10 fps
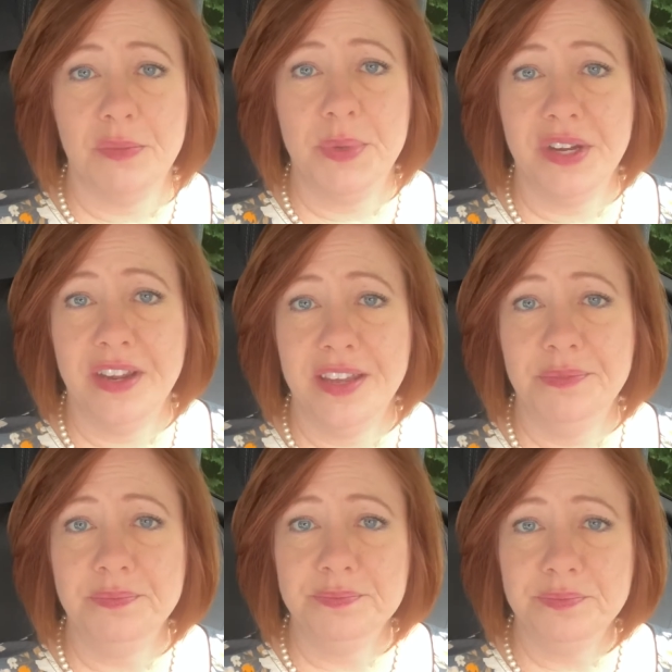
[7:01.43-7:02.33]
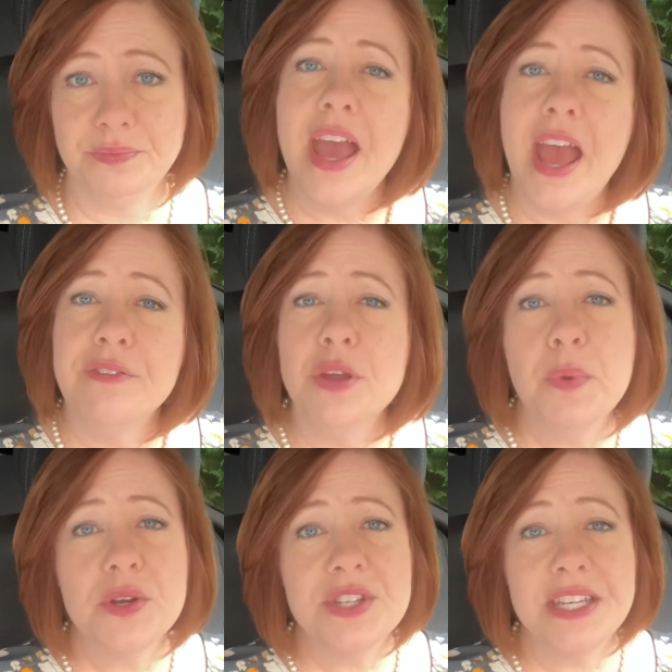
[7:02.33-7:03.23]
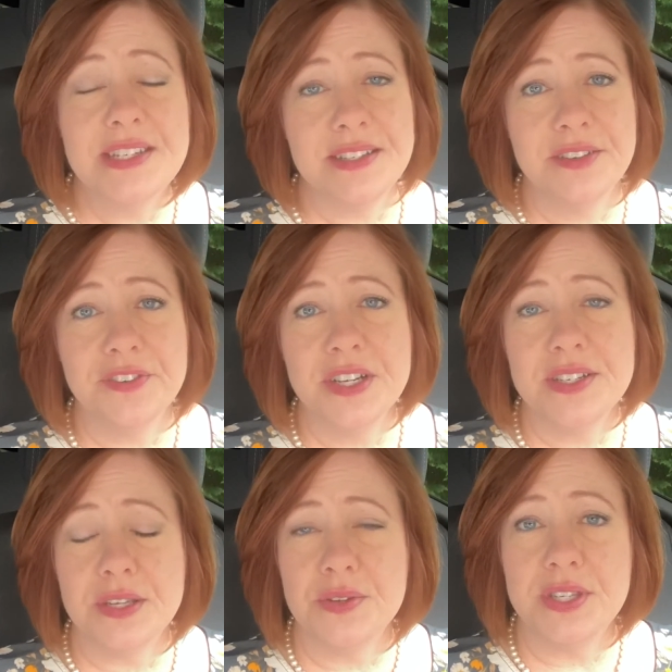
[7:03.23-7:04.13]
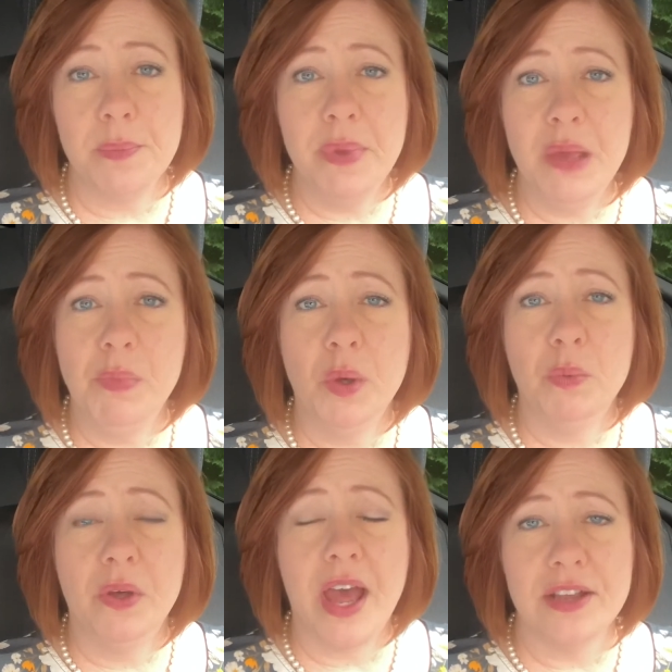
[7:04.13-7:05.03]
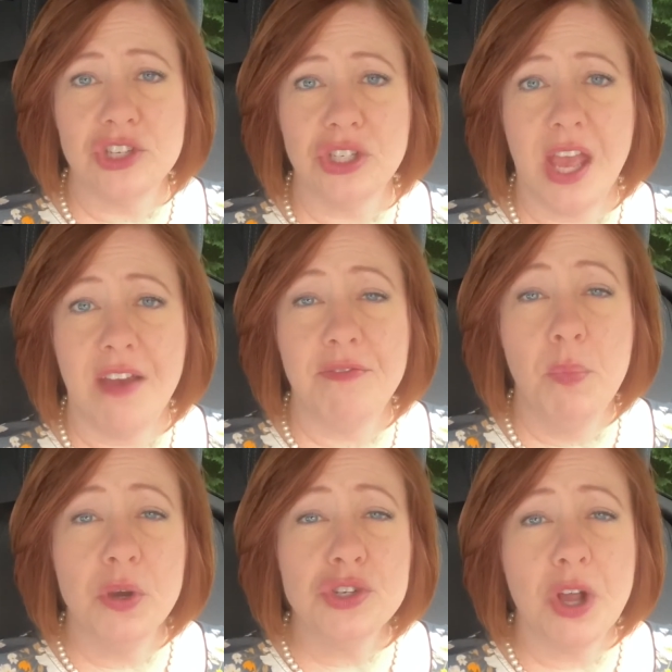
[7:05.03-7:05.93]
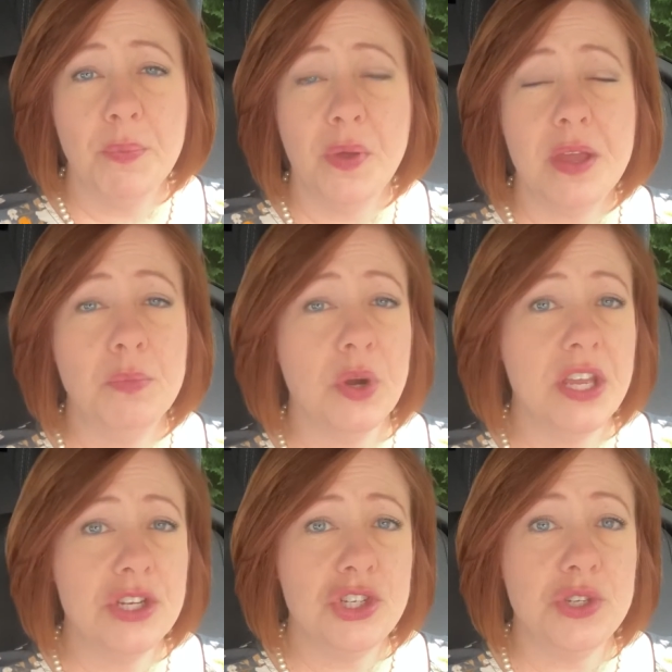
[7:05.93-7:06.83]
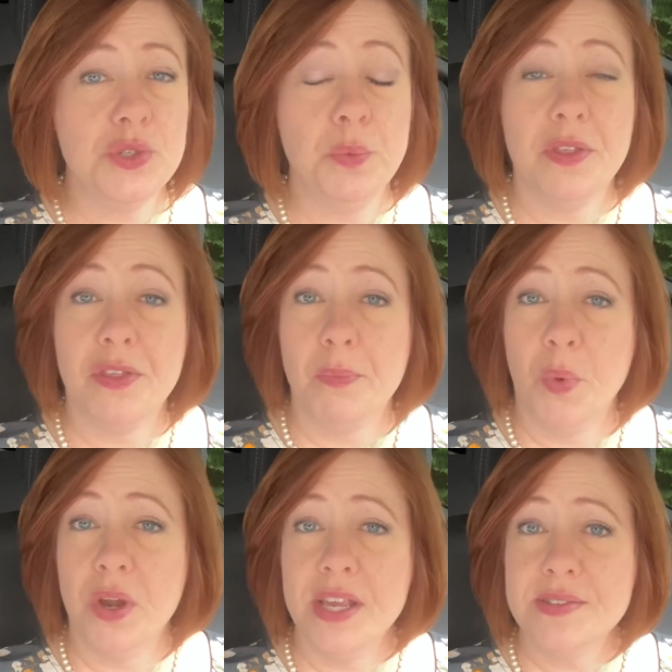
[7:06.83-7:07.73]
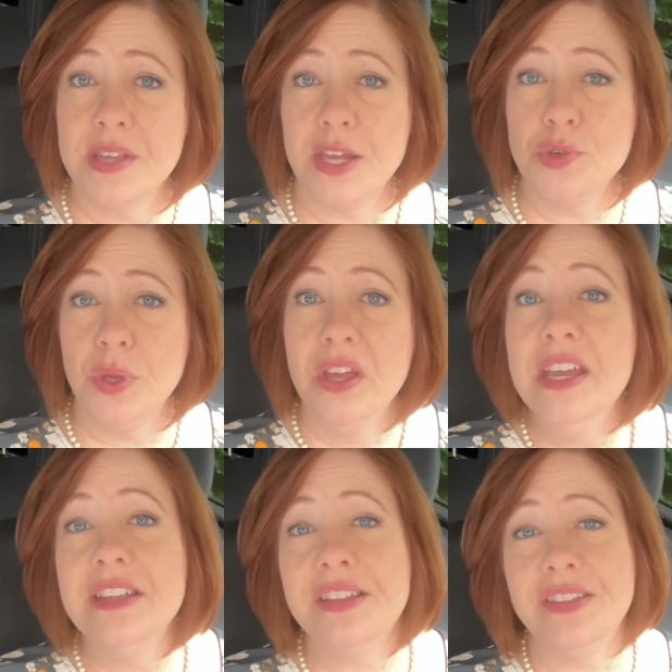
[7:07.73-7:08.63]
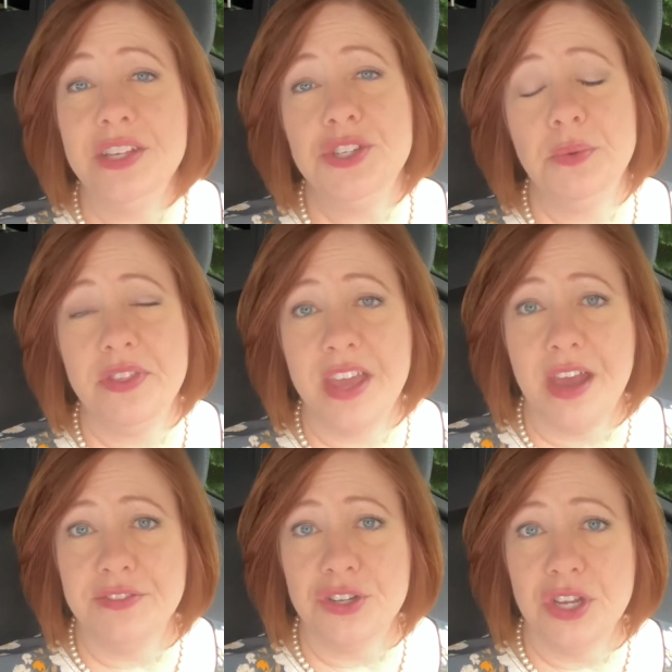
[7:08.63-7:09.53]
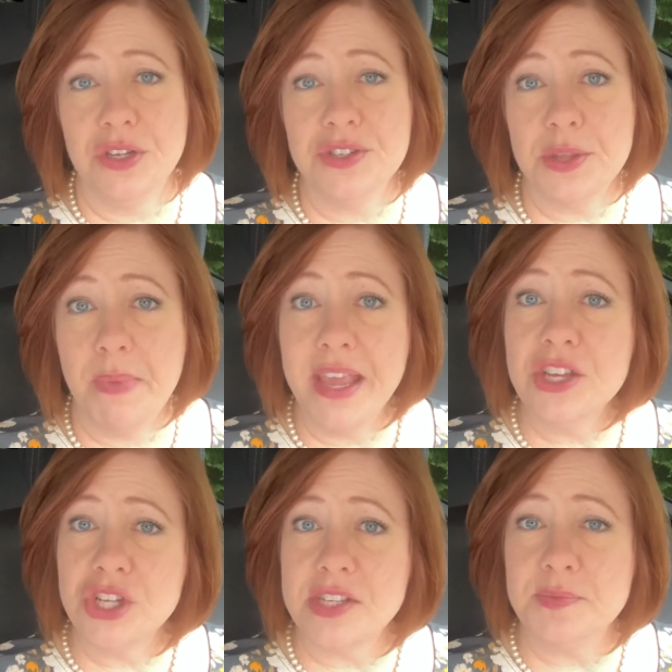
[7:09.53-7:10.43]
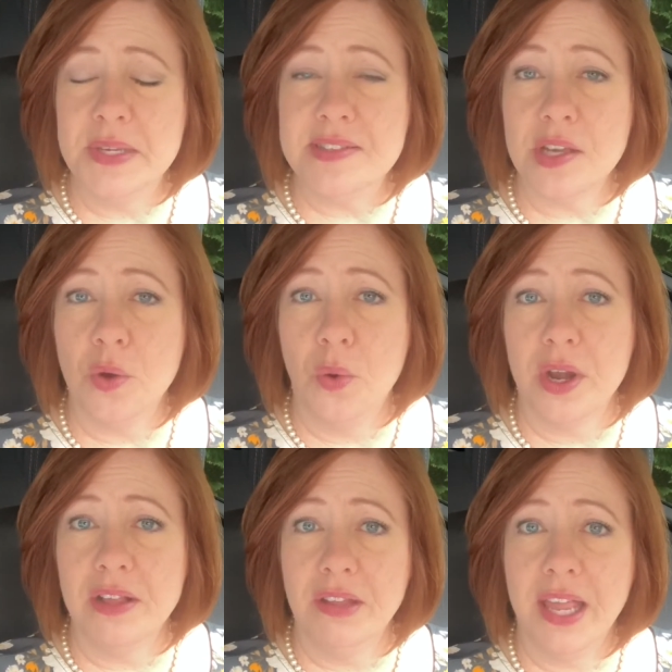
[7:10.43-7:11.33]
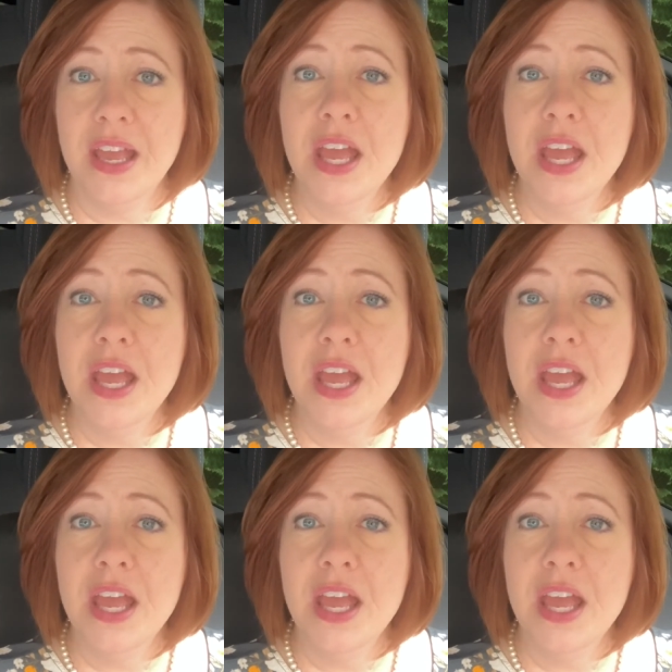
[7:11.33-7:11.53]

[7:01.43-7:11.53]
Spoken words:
period. Every person is different, so some people will actually have more trouble and more issues with the morning schedule than they do with the afternoon. So make adjustments accordingly.